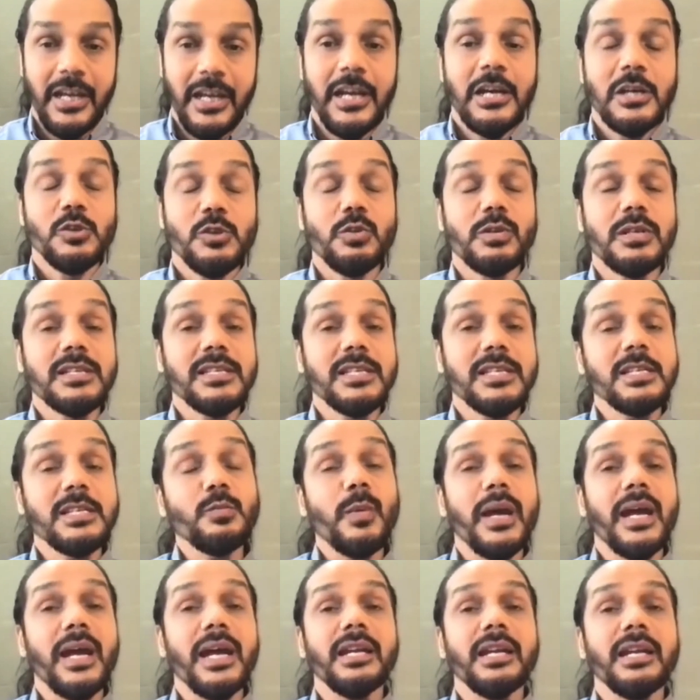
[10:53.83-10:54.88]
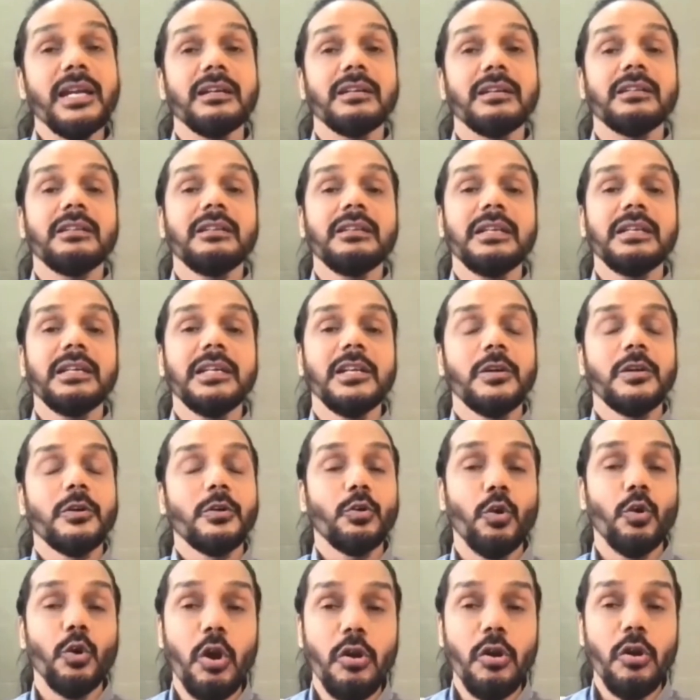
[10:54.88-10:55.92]
So this is where the
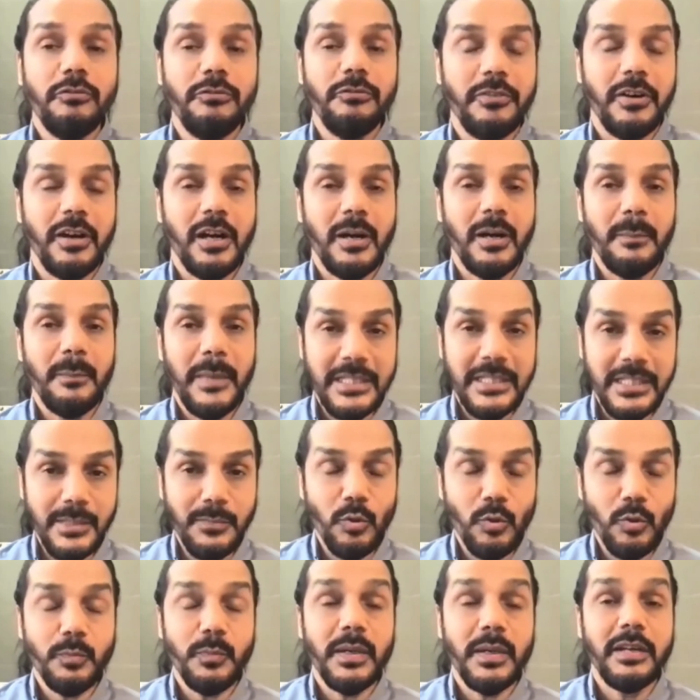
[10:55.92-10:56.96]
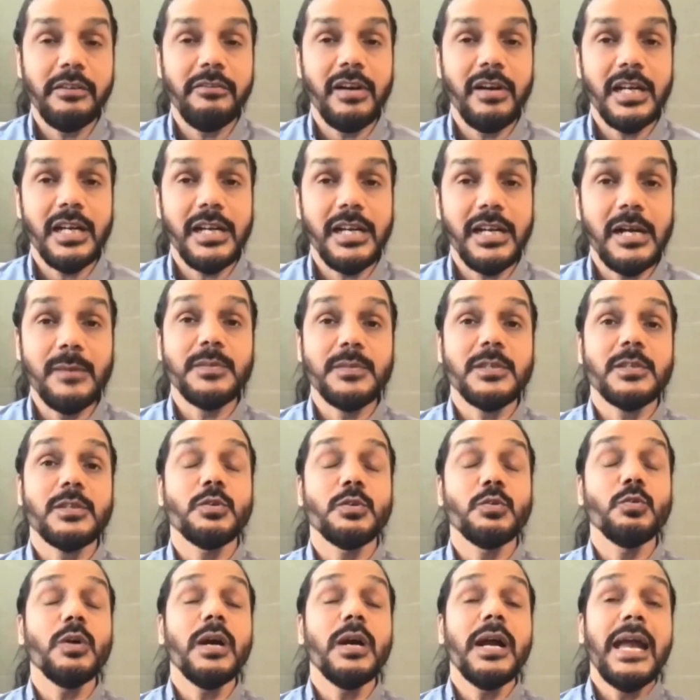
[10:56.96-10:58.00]
role of MaitriBodh Parivaar comes
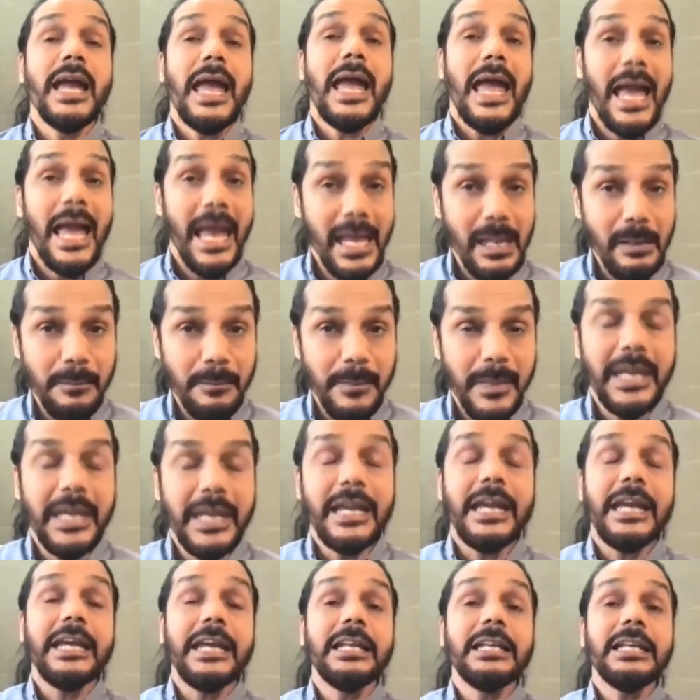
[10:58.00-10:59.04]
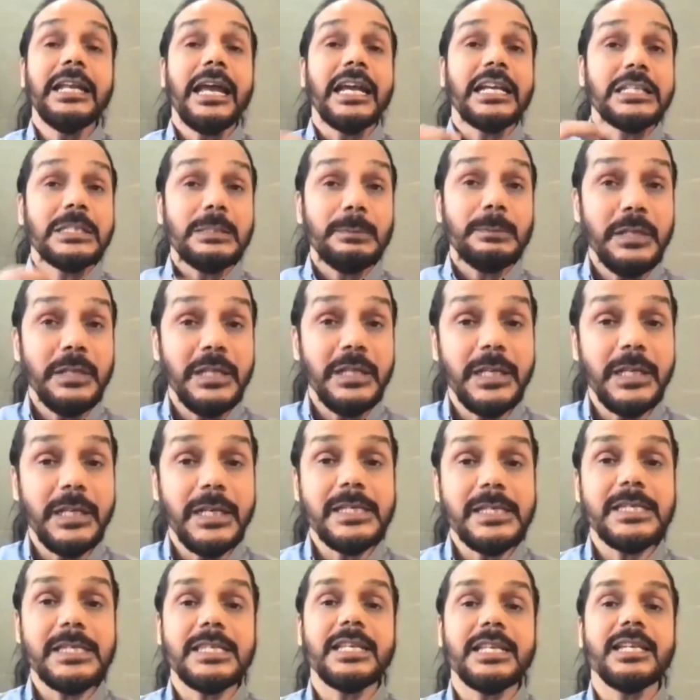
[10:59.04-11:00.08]
to help in
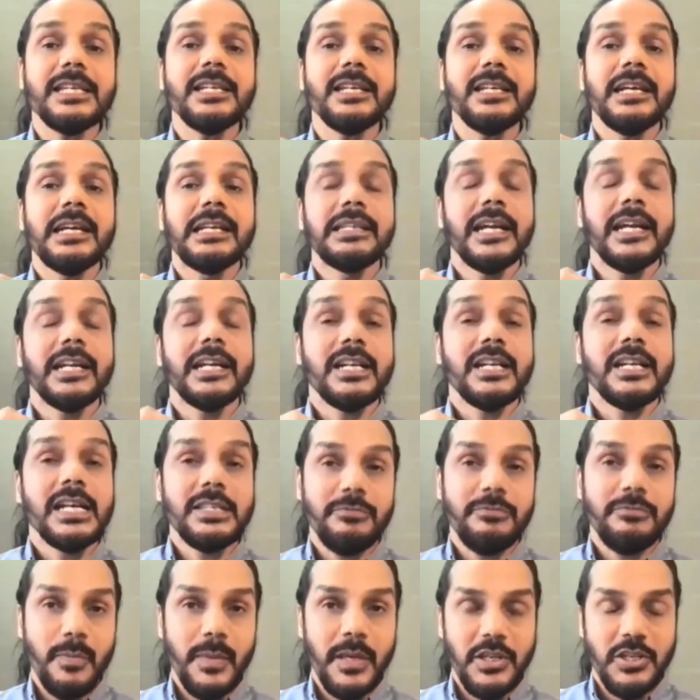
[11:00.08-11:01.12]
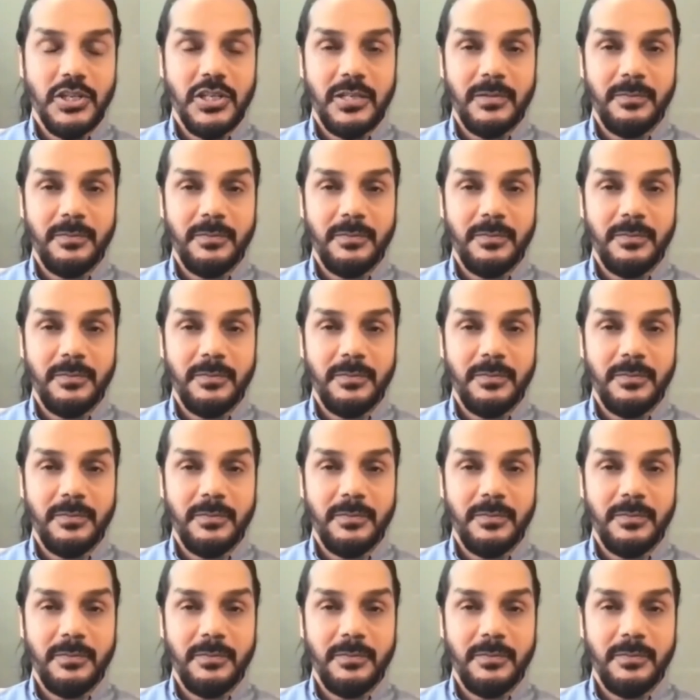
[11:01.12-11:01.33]
experiencing that transformation.